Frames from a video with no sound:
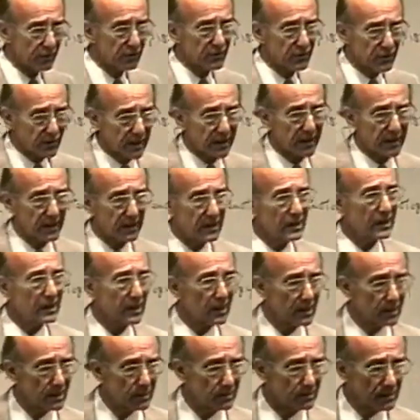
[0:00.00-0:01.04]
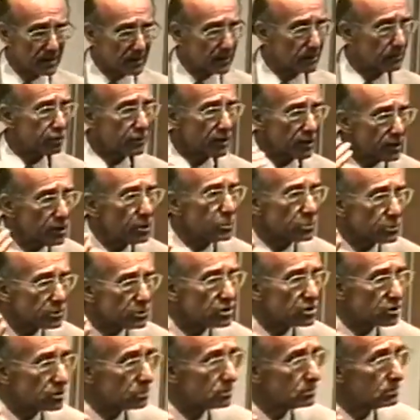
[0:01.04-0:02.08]
thing being
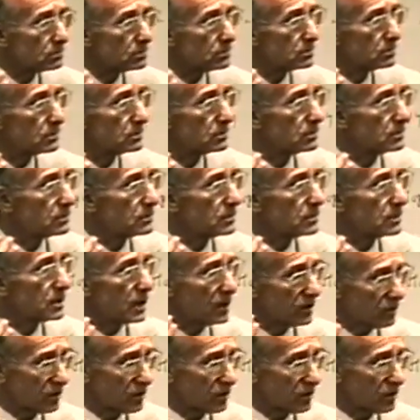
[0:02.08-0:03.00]
produced is